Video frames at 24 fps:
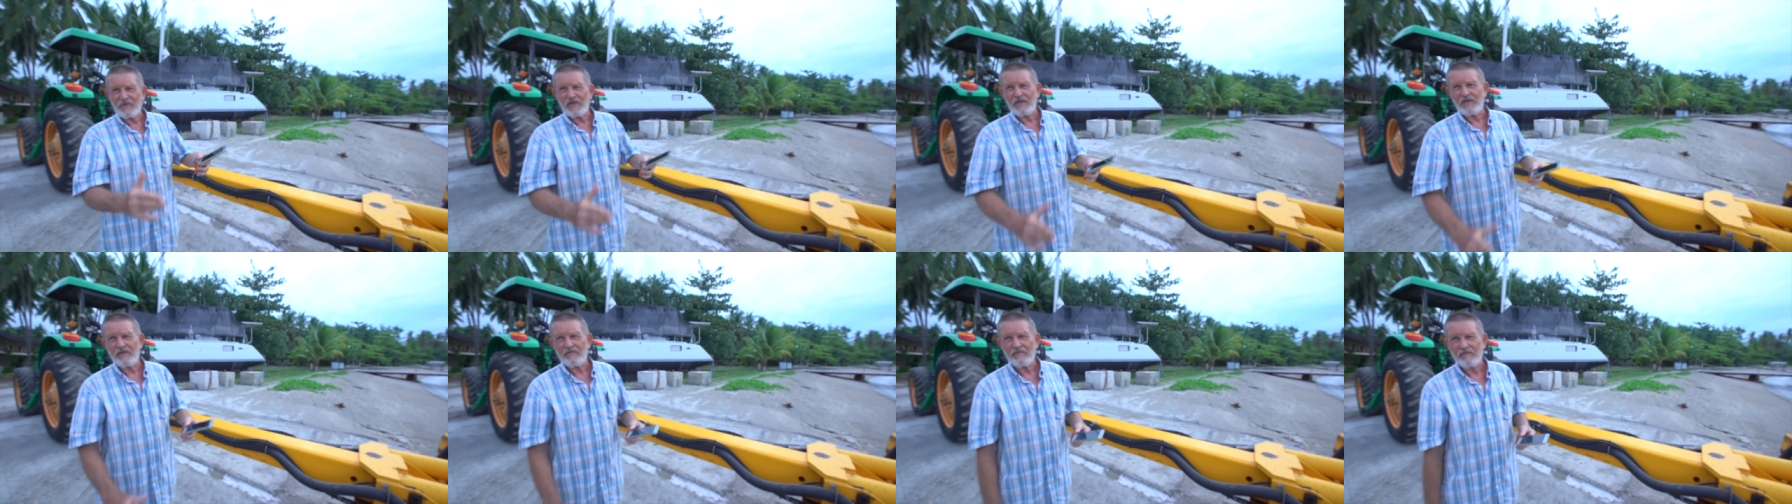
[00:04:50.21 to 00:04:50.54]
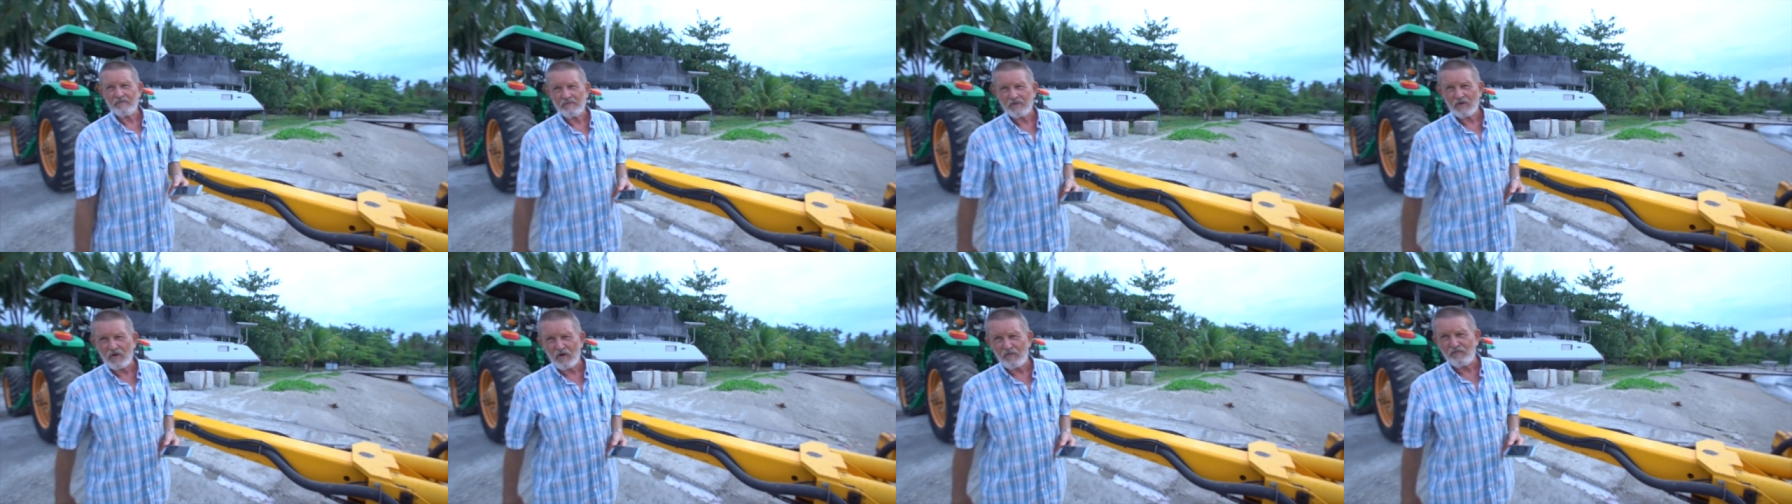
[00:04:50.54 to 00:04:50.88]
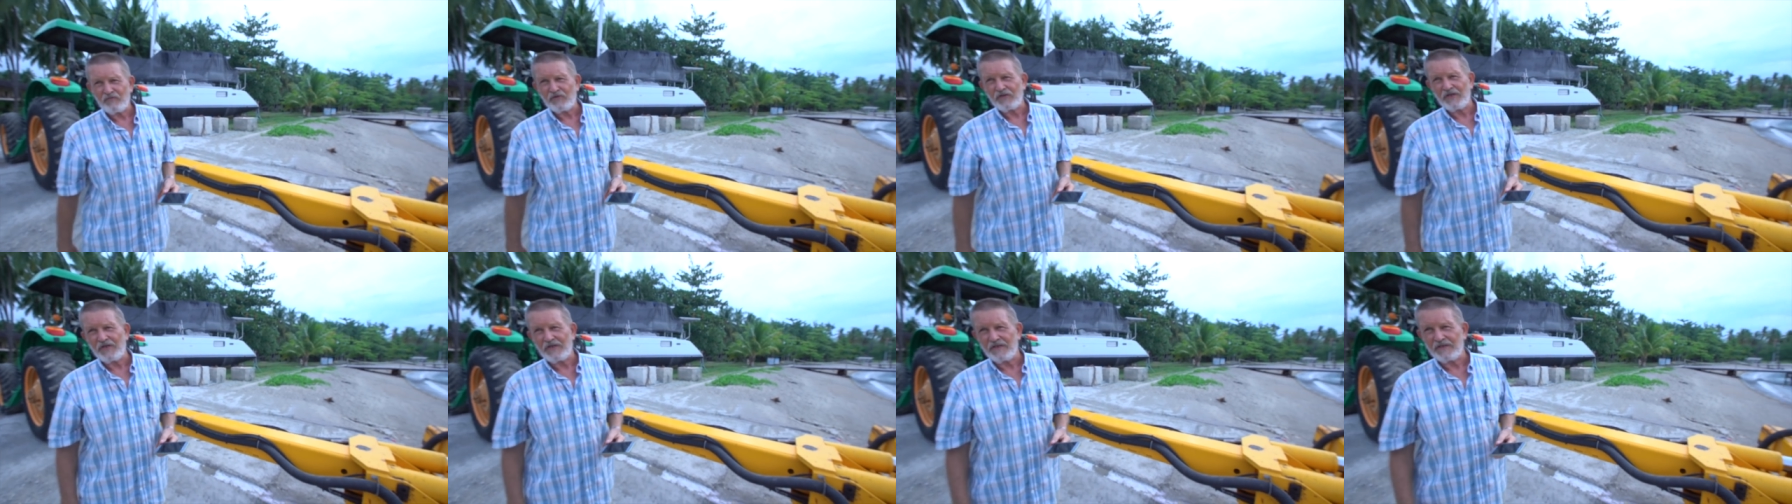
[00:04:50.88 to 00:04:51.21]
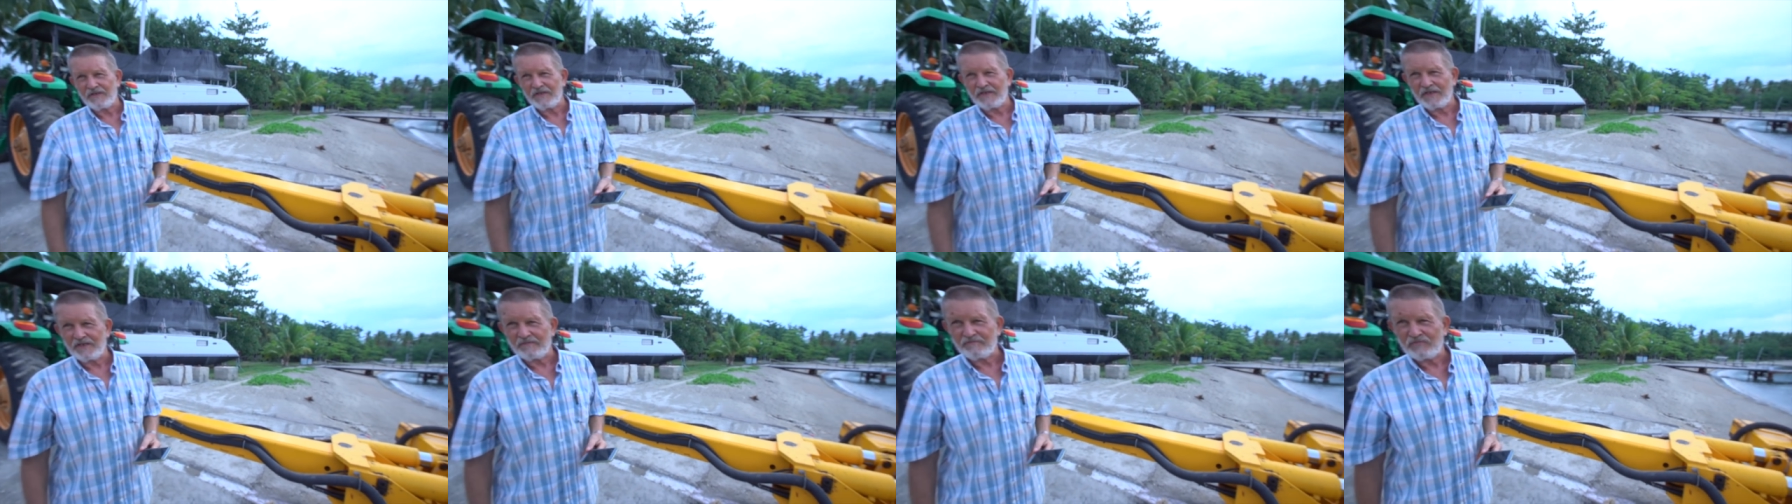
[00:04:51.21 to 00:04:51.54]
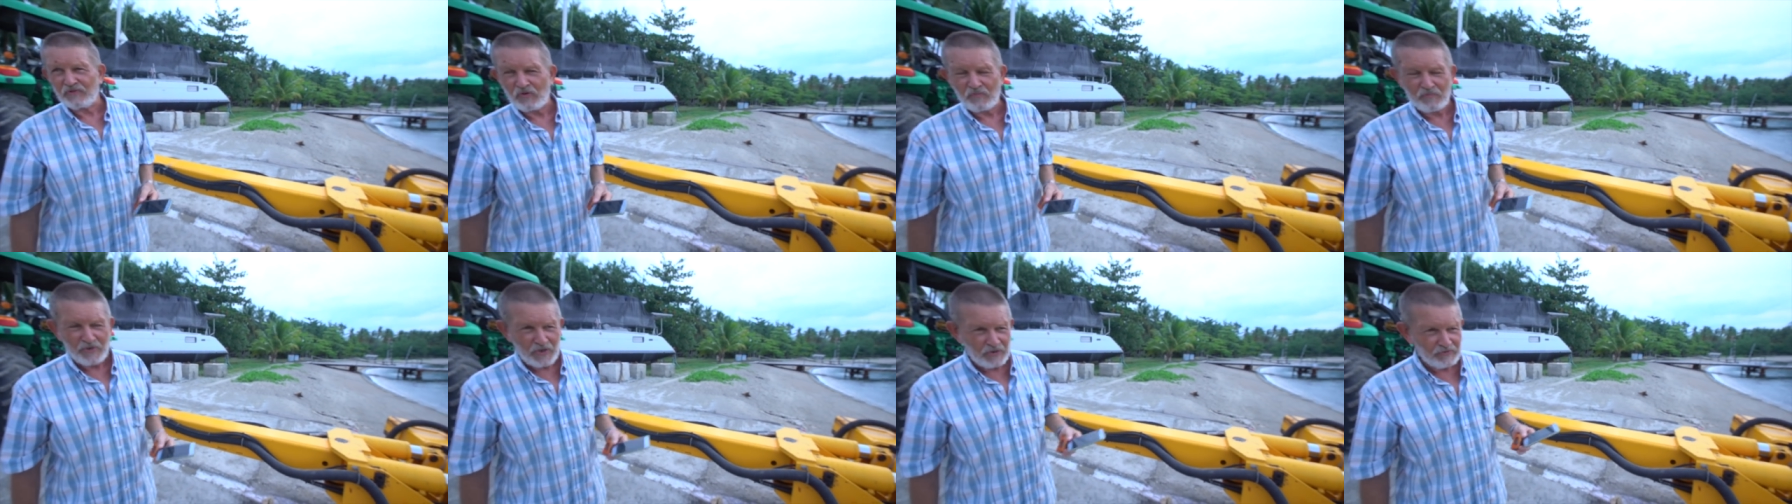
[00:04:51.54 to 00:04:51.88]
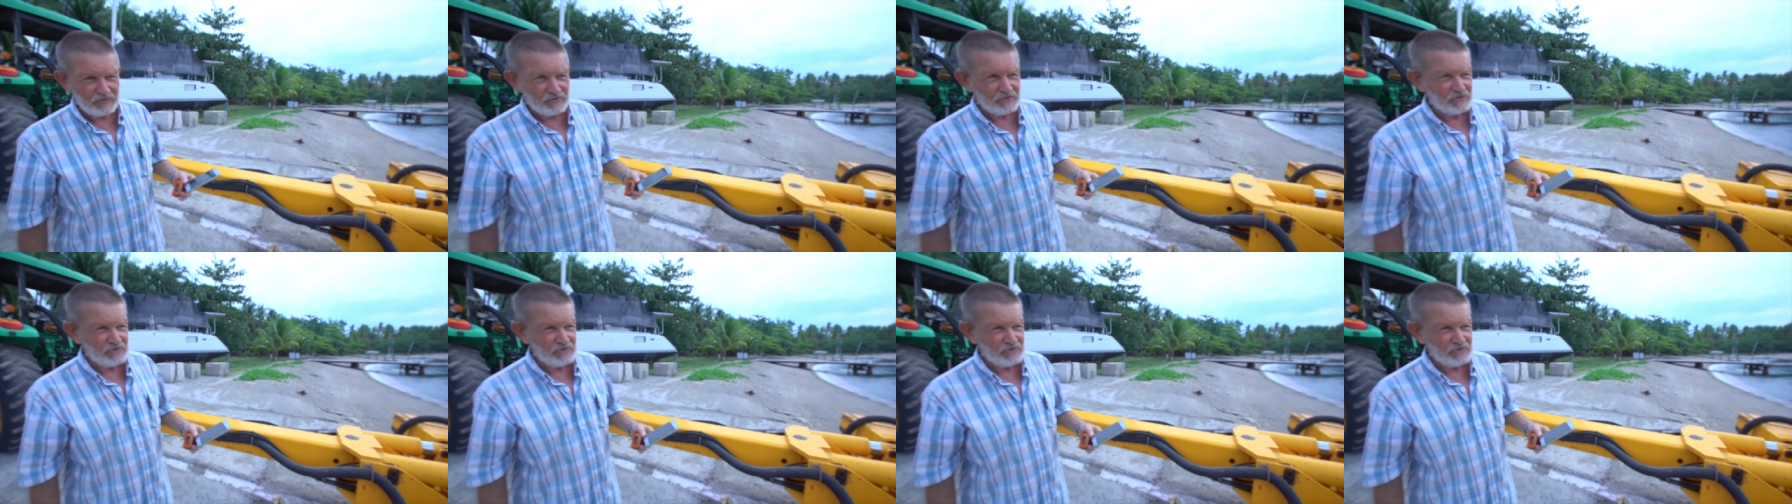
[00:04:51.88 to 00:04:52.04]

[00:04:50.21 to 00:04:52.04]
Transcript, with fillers: be confident that your boat